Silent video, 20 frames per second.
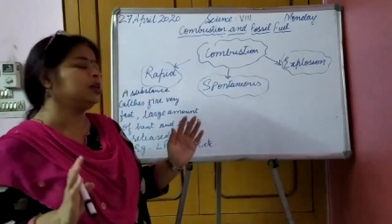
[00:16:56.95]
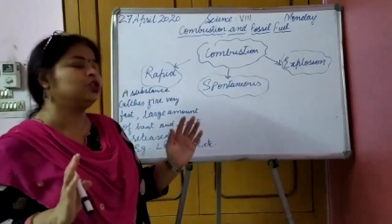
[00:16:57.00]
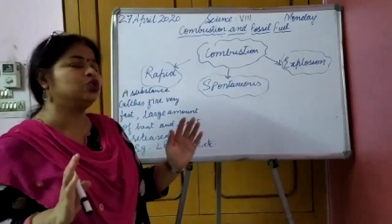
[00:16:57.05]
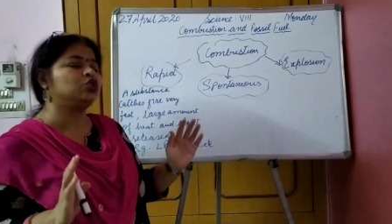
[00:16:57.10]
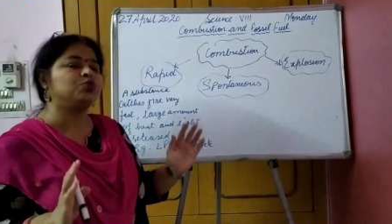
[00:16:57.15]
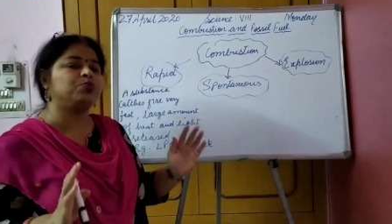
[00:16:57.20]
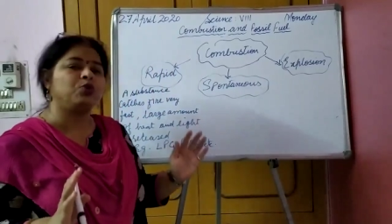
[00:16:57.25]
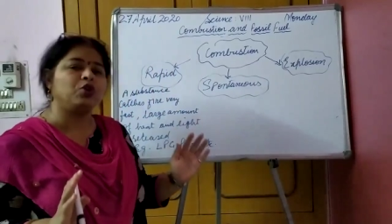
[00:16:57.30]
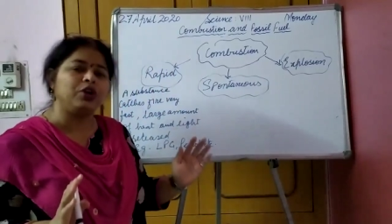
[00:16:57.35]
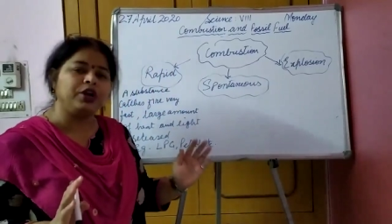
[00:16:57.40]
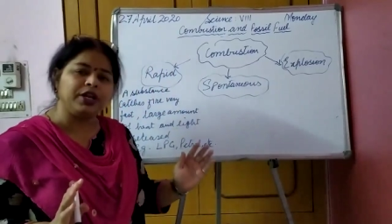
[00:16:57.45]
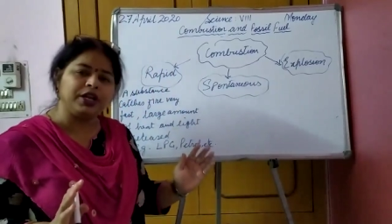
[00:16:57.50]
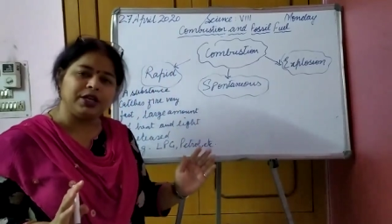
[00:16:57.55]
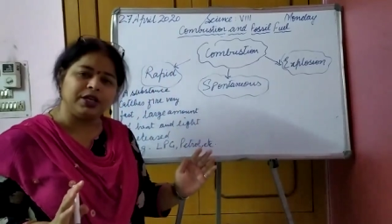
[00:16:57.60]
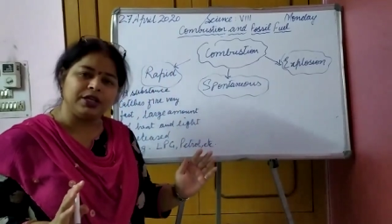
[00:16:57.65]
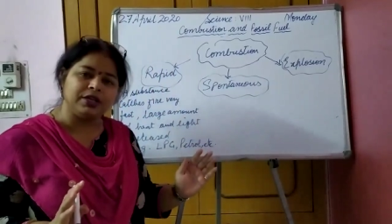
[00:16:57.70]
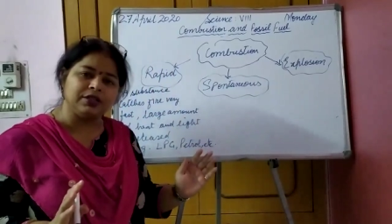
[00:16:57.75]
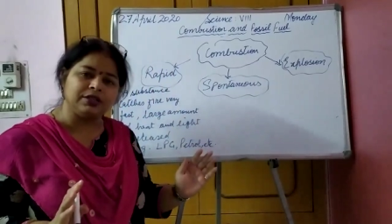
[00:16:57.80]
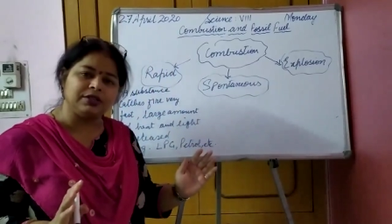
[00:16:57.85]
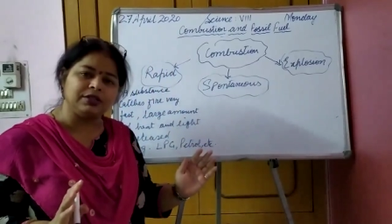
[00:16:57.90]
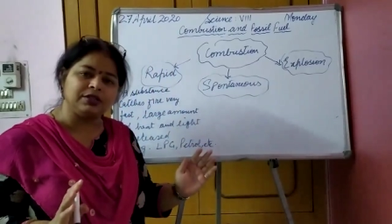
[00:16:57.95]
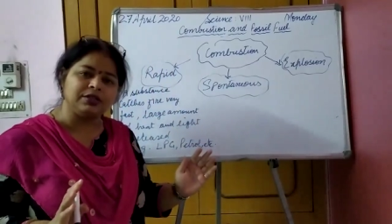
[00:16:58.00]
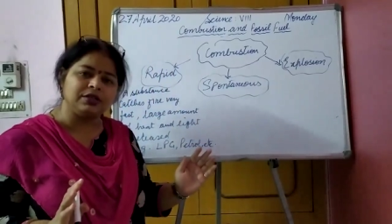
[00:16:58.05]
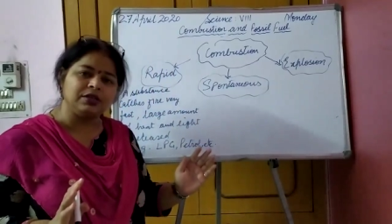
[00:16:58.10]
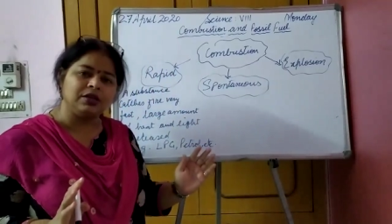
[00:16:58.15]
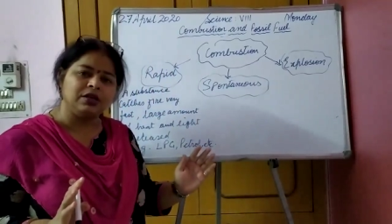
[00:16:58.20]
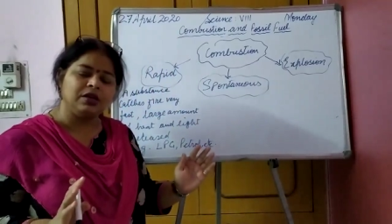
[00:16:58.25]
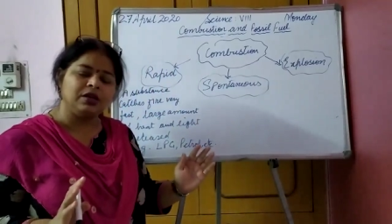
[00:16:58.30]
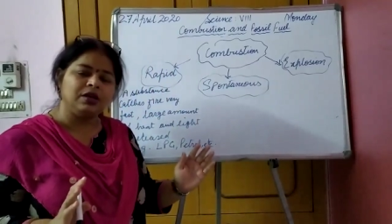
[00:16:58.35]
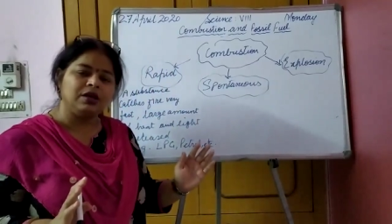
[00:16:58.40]
spontaneous.
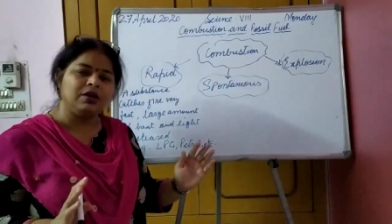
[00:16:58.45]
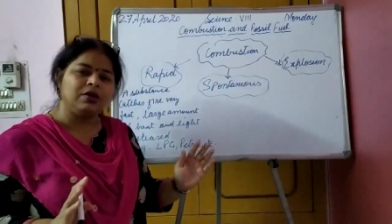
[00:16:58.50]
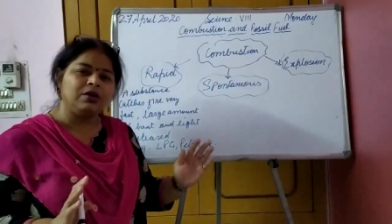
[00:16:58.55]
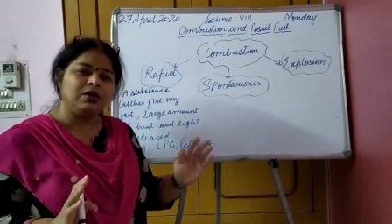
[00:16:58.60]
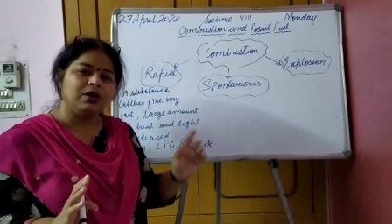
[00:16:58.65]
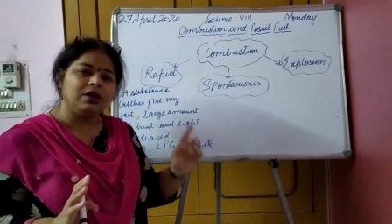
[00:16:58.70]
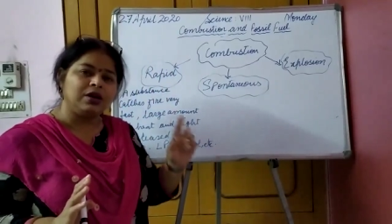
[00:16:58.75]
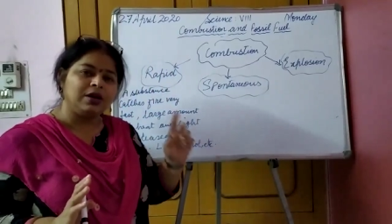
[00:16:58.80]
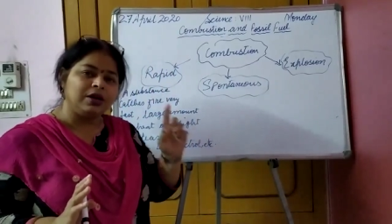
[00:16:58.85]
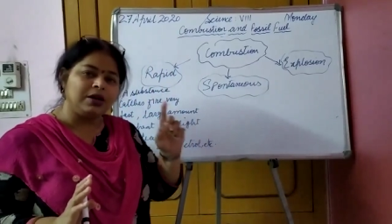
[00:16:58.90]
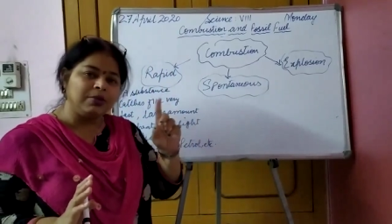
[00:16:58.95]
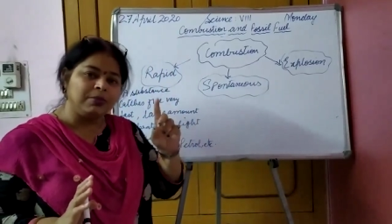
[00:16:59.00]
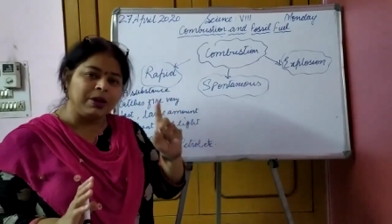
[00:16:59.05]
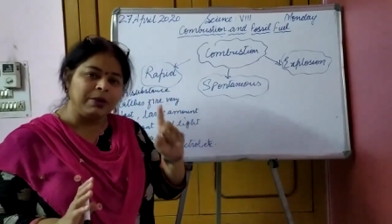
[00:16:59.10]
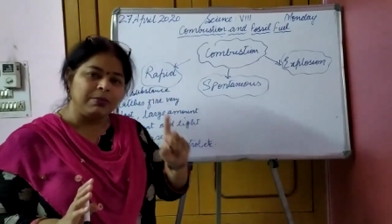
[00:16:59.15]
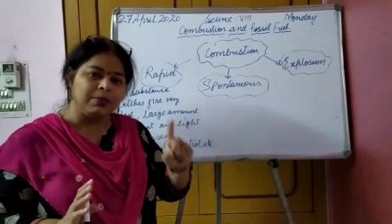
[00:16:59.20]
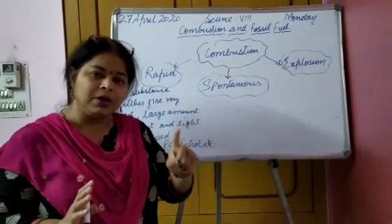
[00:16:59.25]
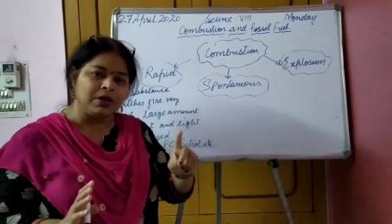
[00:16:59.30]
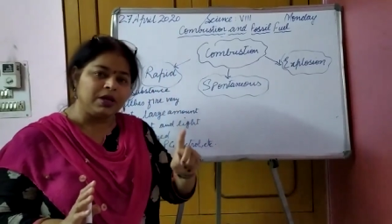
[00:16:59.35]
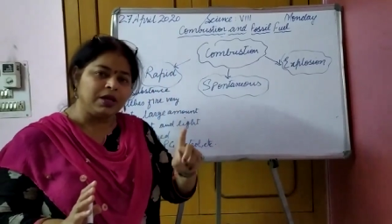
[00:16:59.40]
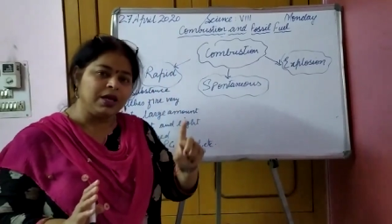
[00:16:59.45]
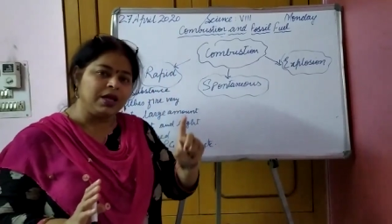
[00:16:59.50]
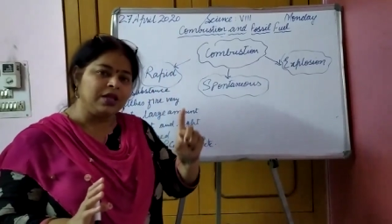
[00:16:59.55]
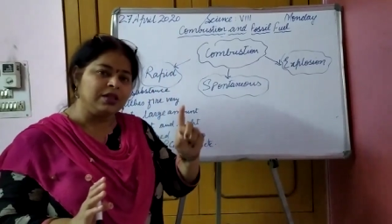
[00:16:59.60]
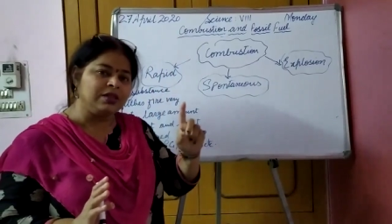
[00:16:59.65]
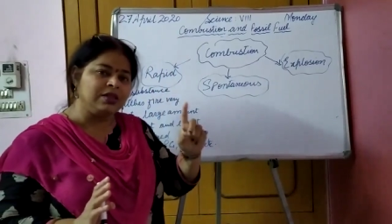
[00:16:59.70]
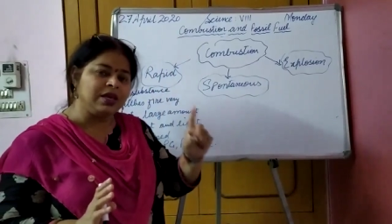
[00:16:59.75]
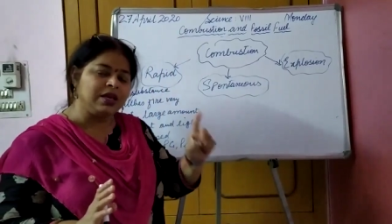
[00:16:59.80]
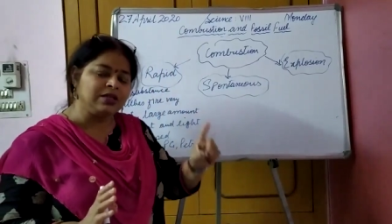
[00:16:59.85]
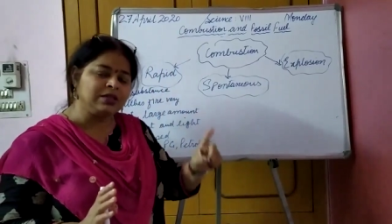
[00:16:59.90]
Remember,
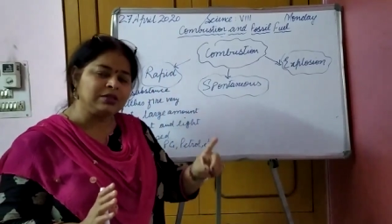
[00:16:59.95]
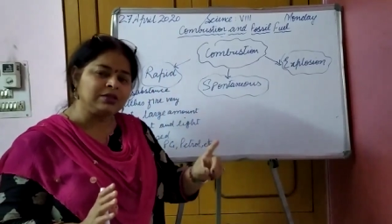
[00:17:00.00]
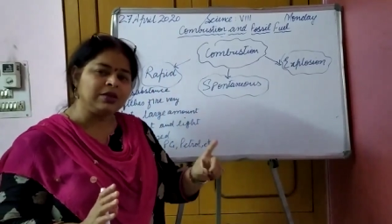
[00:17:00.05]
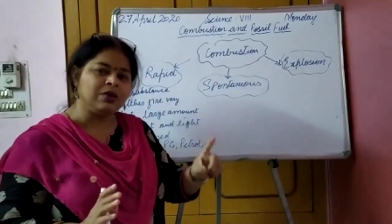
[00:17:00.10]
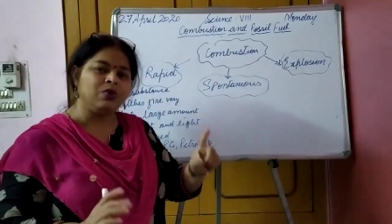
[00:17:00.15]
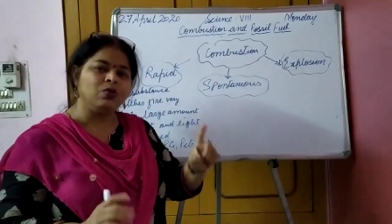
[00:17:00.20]
in this